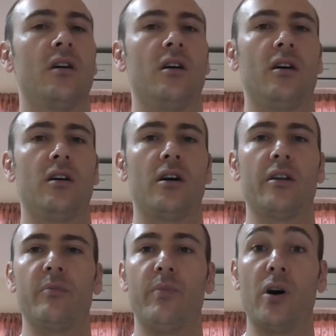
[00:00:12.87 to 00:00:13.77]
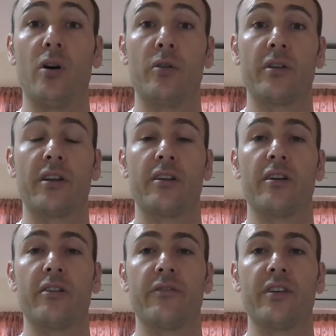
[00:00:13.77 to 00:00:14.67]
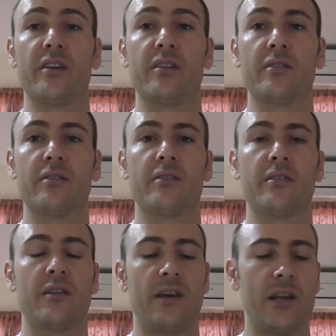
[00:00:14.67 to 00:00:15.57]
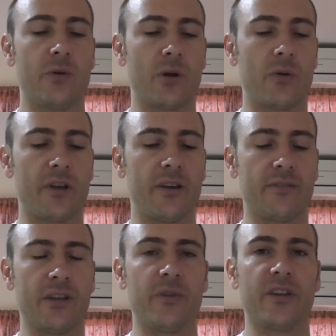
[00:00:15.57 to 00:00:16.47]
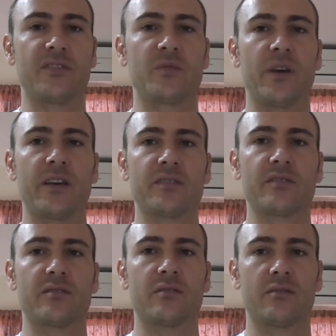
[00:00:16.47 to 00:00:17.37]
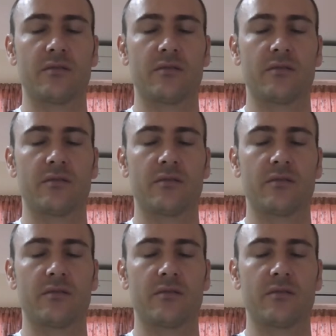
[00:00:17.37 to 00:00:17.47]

on a boat, in an RV, anywhere where you have limited space.